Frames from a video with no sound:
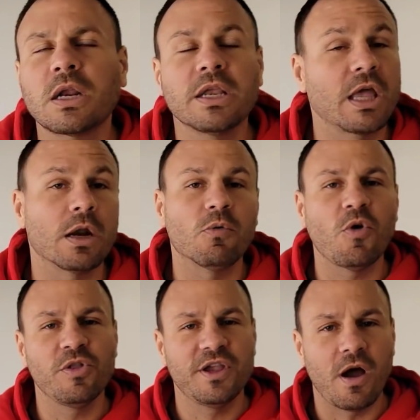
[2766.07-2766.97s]
You got to
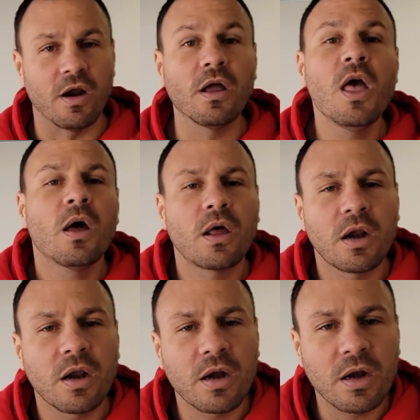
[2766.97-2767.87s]
roll the R. Mm -hmm.
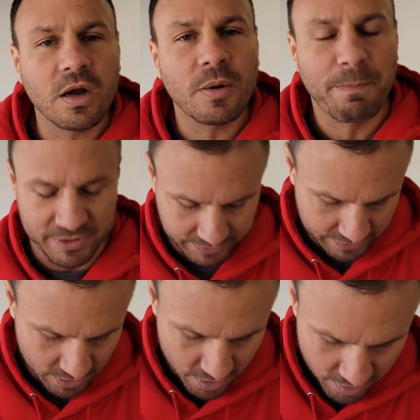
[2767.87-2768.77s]

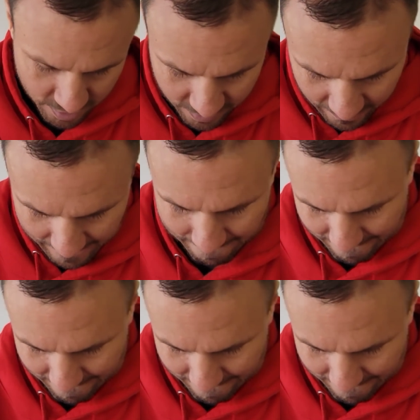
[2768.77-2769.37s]
Roberto. You're really